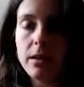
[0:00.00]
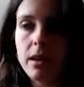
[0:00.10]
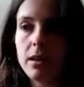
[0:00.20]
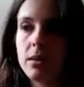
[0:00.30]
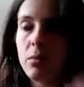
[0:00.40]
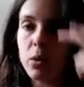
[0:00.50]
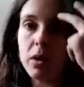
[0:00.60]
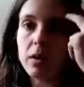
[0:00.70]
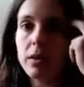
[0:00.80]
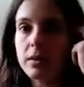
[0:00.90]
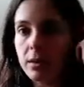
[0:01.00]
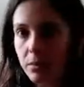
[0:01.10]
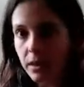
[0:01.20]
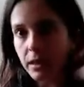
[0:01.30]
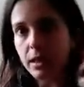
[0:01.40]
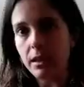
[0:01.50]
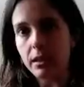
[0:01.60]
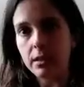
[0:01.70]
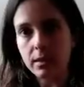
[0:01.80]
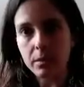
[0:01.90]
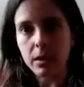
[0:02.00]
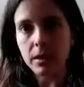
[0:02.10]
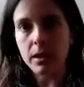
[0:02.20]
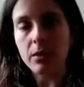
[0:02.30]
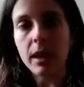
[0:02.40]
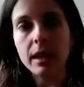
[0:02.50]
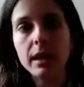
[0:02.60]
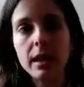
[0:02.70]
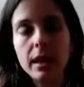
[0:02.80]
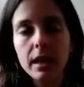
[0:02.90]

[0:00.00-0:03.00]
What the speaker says: and more stability, right?